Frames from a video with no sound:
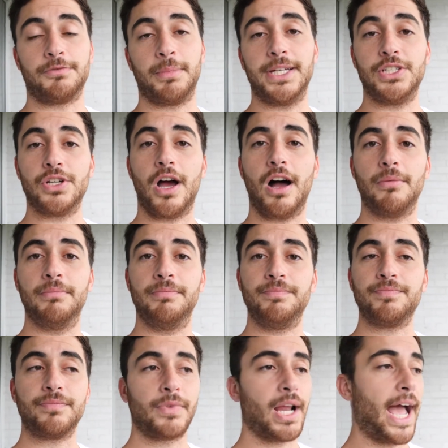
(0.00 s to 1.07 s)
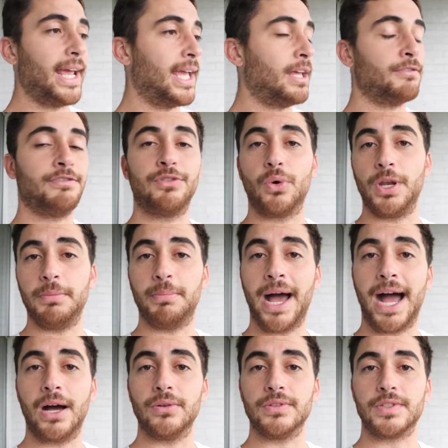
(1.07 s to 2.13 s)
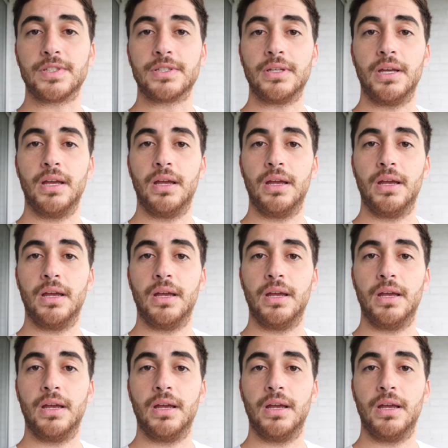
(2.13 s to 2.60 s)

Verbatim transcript: of my job. I gained 40 pounds.